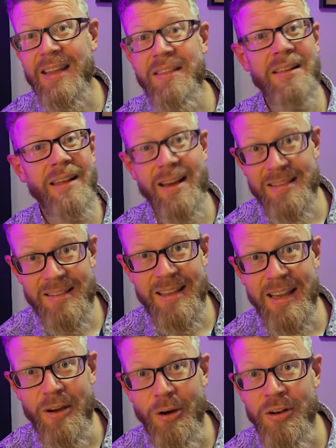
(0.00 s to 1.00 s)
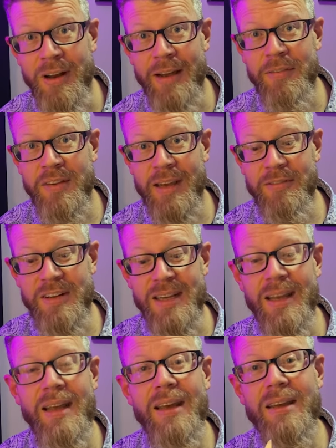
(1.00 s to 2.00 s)
the last thing on knife
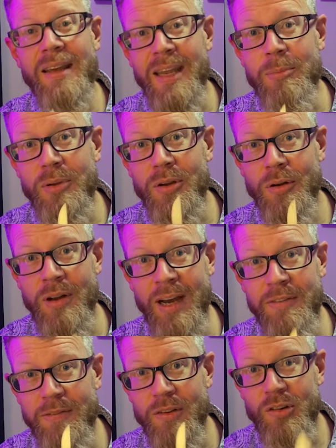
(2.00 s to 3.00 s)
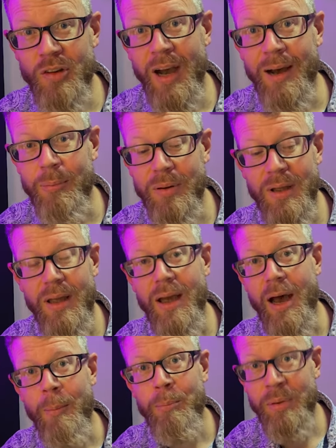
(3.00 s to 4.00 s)
safety, keep your knife sharp.
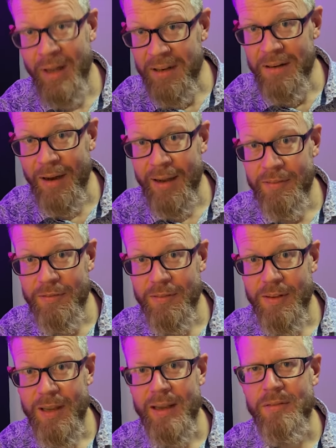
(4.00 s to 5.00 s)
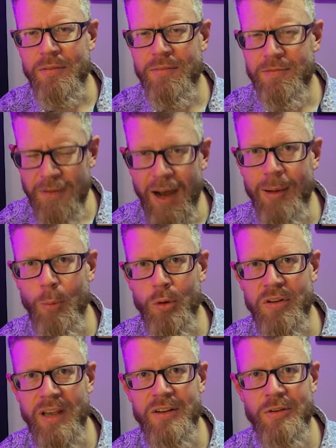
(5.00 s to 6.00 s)
A blunt knife is far
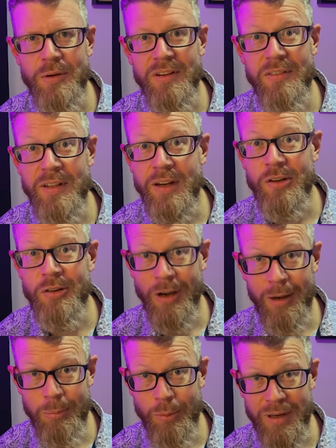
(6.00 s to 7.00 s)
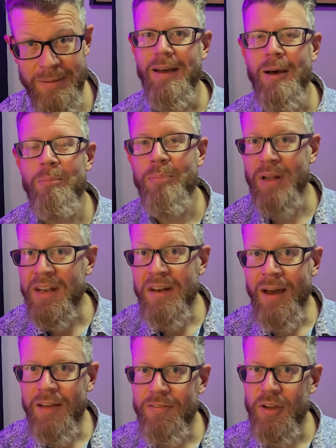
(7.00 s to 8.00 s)
more dangerous than a sharp one. A blunt
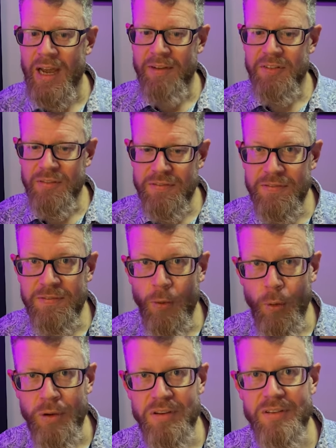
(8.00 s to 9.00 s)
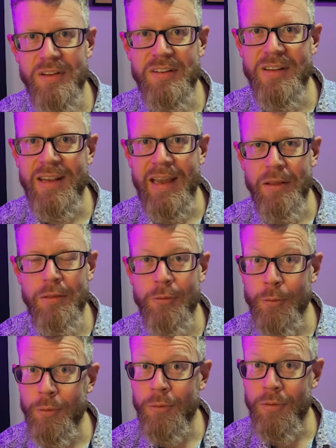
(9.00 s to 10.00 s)
knife you have to force to get
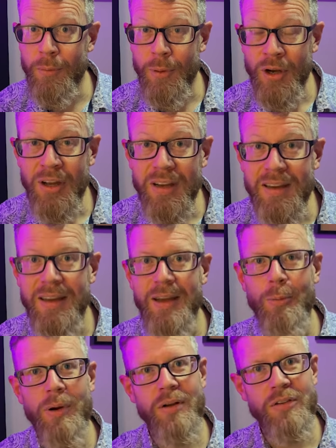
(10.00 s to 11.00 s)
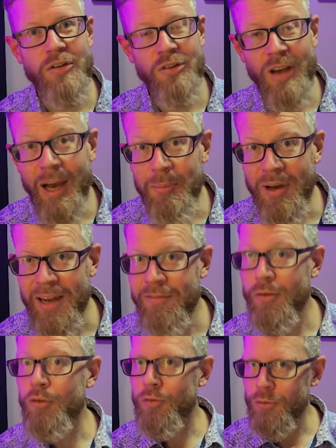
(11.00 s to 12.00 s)
through the work, whereas a sharp
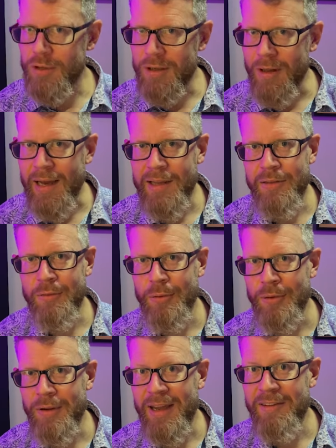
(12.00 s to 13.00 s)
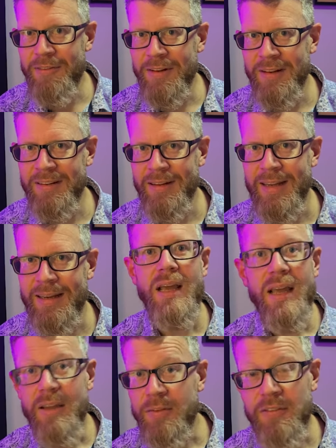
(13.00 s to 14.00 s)
knife should glide through effortlessly.
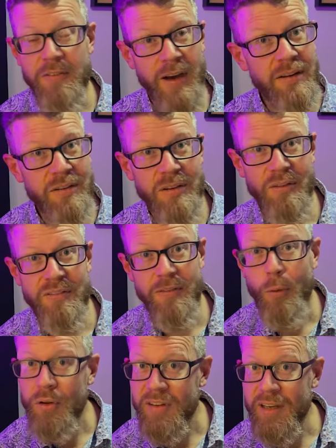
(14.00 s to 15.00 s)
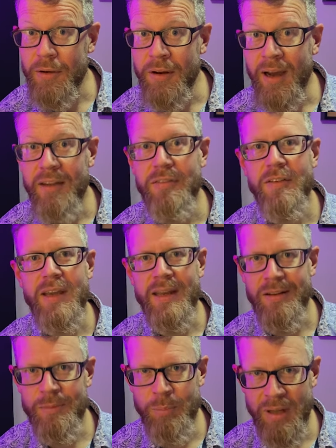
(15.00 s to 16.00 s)
If you find yourself forcing your knife,
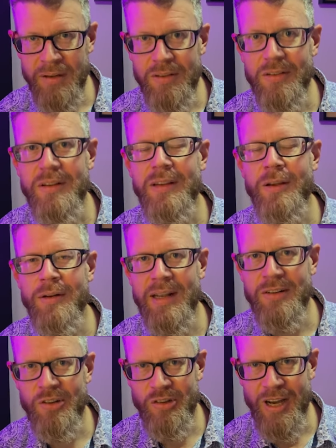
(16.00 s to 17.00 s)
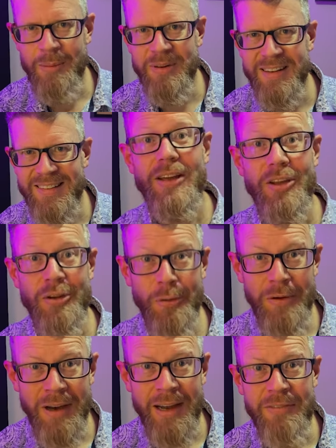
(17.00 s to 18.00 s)
it is blunt, you need to sharpen it.
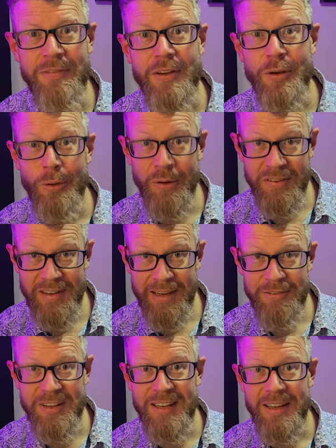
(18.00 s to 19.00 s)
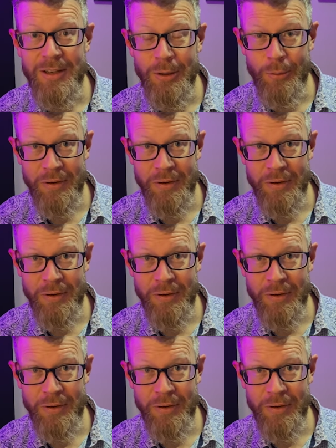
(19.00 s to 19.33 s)
Your knife, your safety, your